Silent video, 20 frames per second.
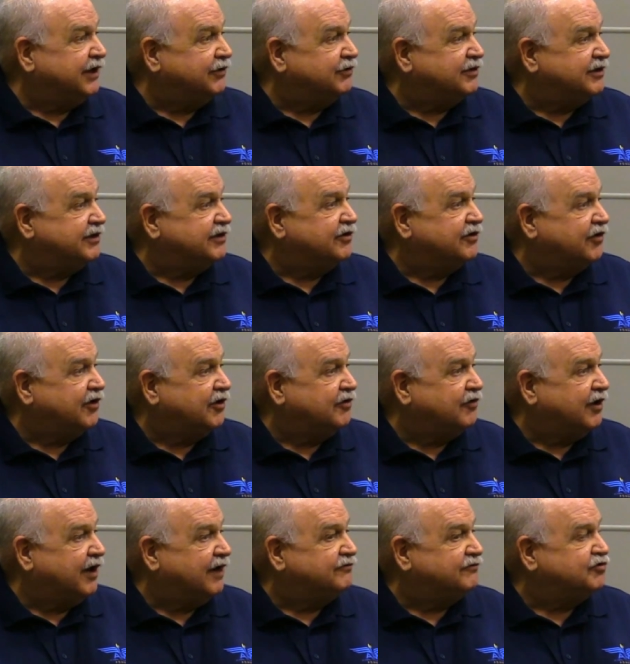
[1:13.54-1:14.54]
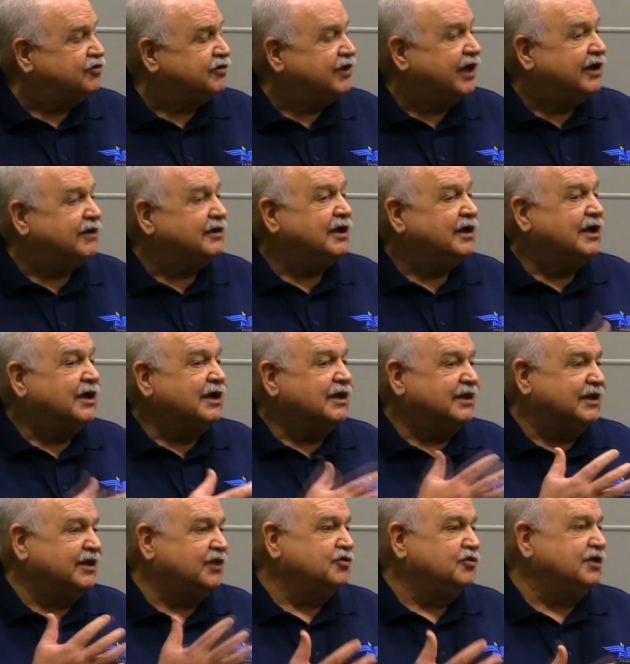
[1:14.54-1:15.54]
within their aircraft, so that
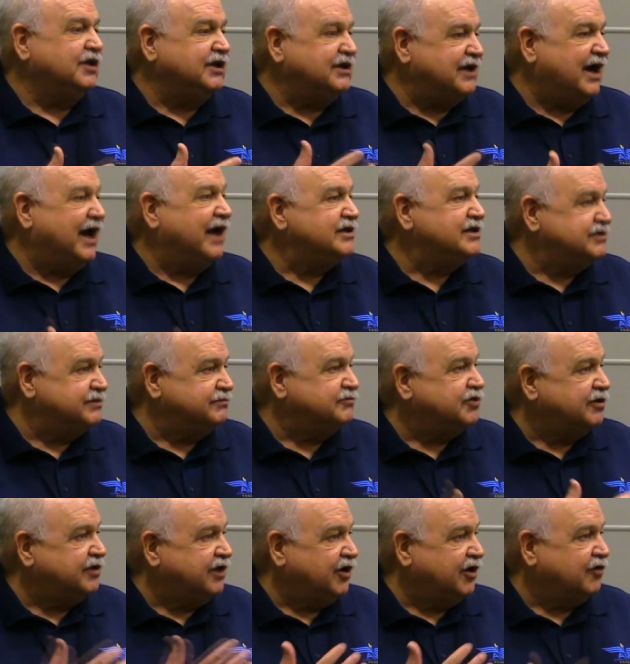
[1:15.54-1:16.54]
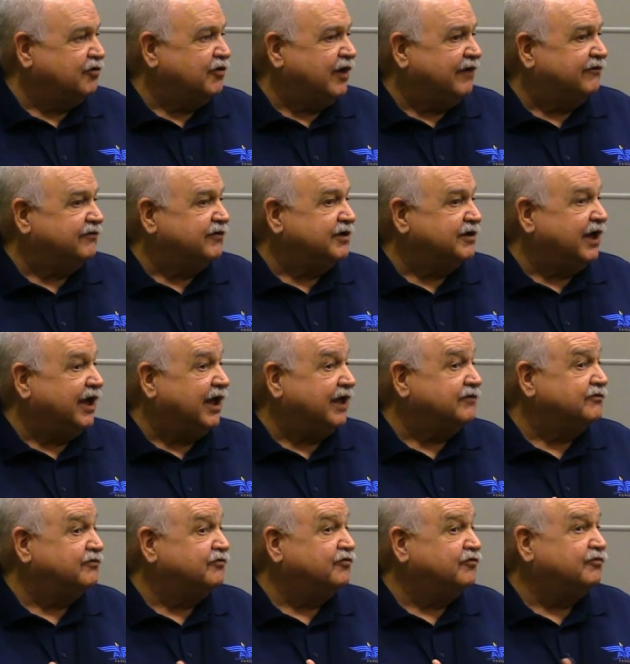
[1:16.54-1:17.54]
literally ties them to the aircraft and,
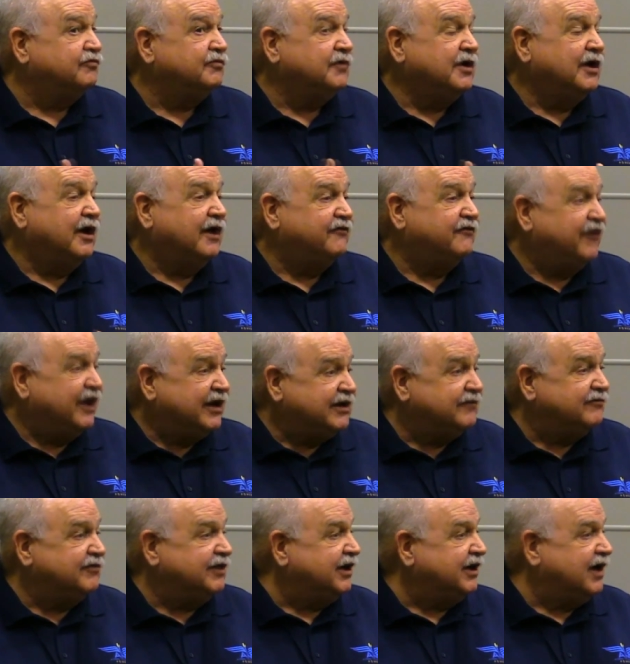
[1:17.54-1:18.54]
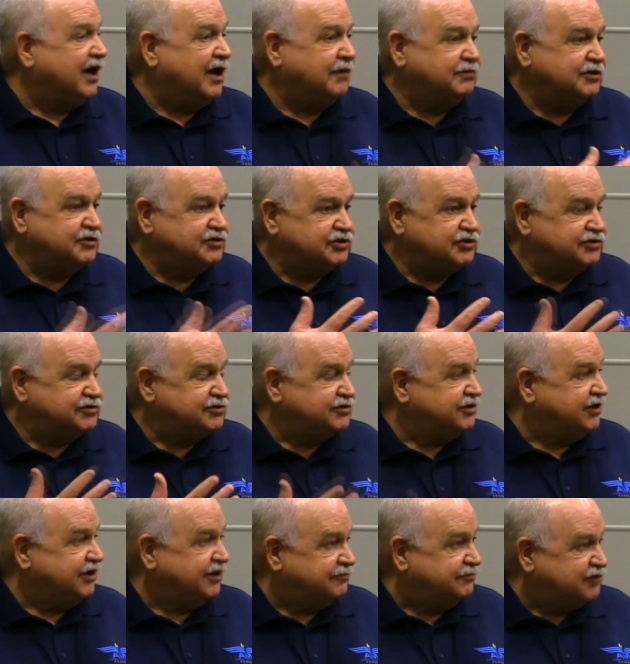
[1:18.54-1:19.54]
and effectively accomplishes
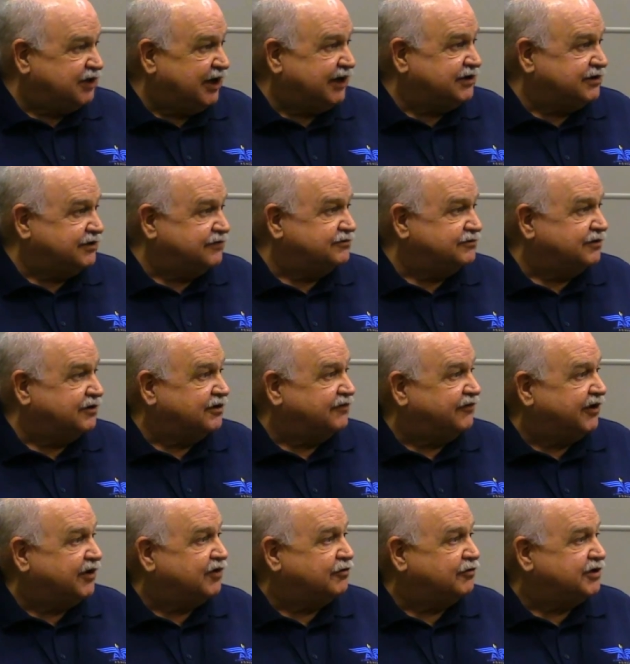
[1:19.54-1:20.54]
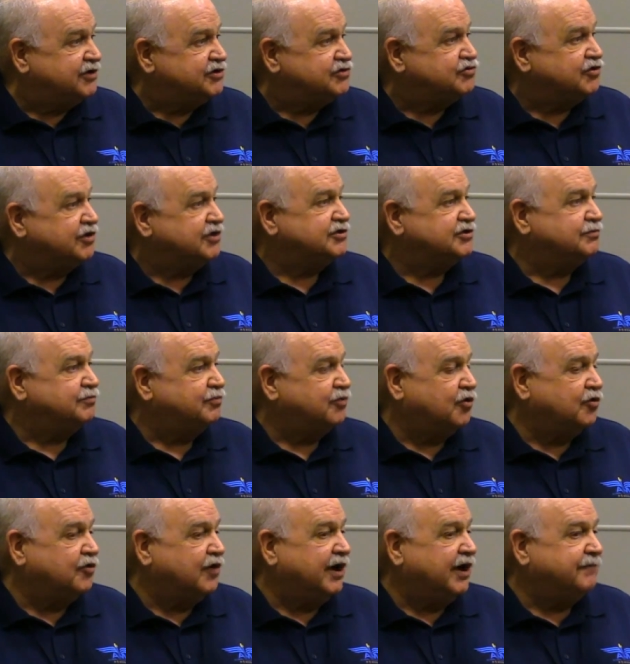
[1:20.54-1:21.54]
the objectives of the federal registration
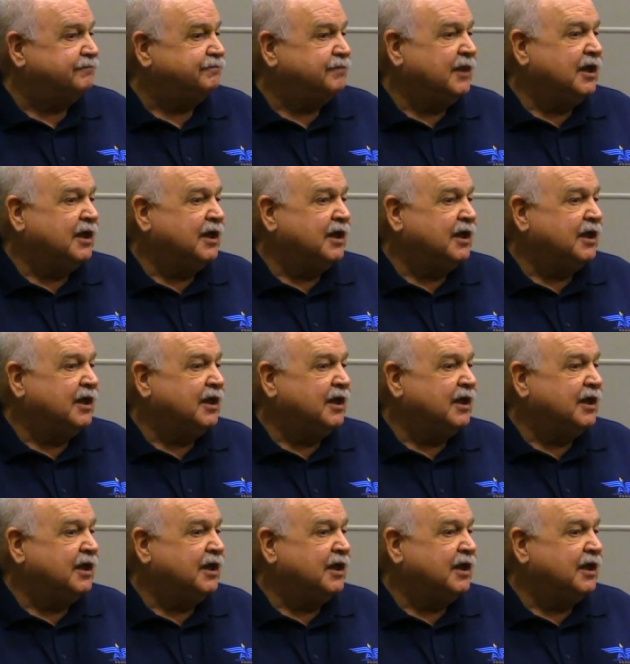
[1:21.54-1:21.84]
program.